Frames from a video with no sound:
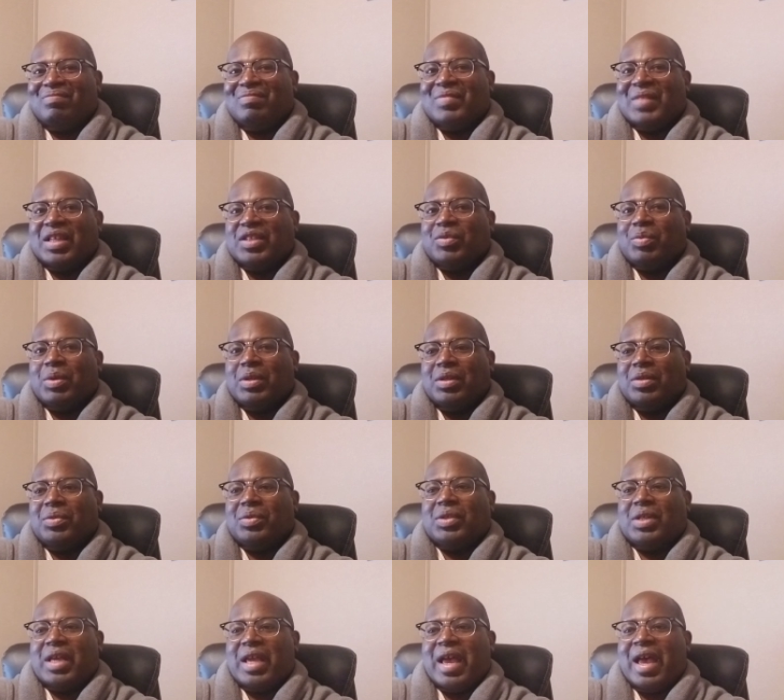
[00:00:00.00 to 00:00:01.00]
That's what
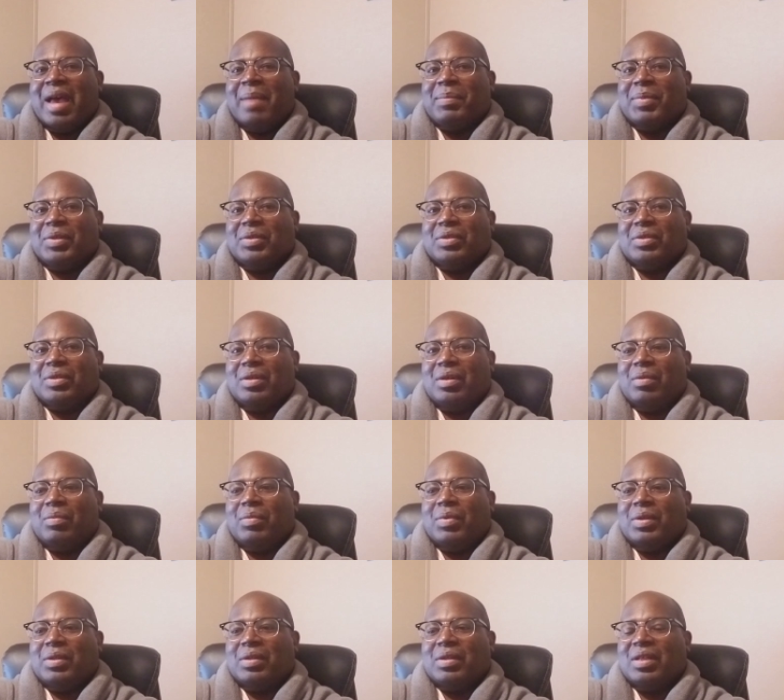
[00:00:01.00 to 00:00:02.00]
usually happens here
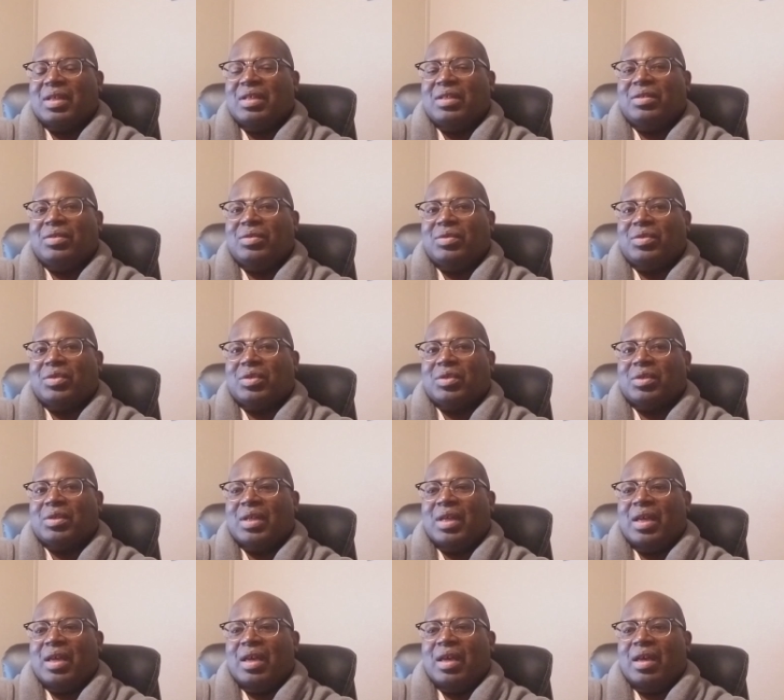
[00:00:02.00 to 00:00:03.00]
when things
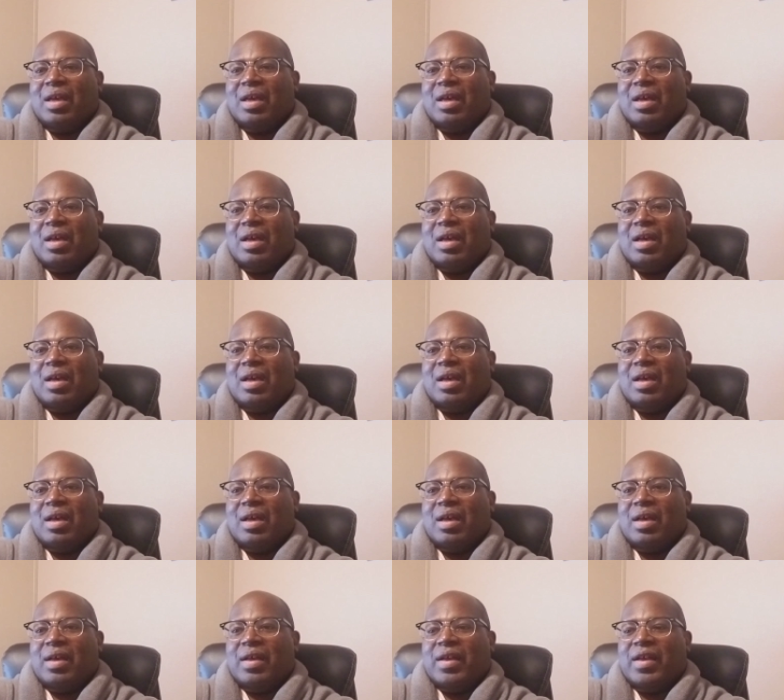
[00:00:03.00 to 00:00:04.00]

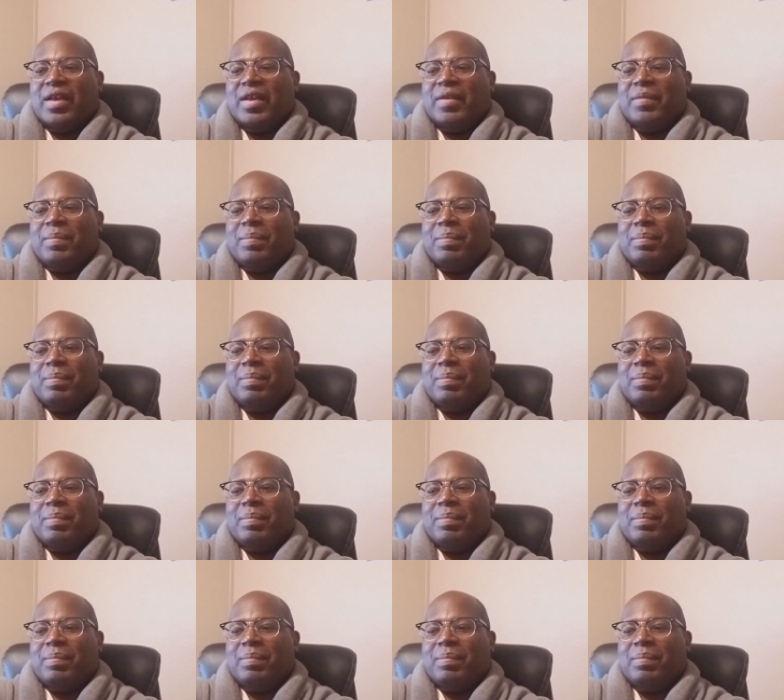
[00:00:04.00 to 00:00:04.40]
uh,